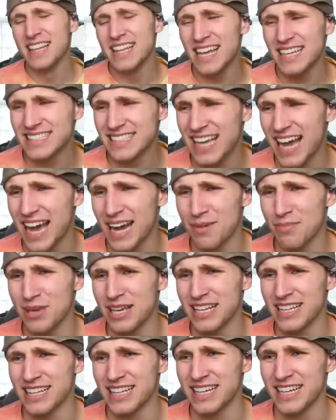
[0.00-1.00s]
That's gotta be
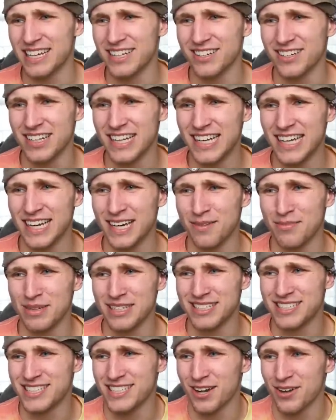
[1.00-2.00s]
illegal. He hit
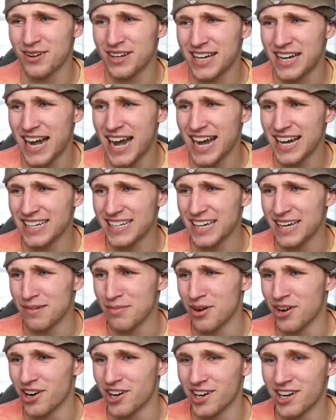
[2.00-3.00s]
me so goddamn
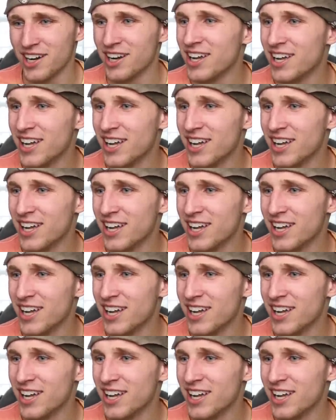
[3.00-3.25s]
hard.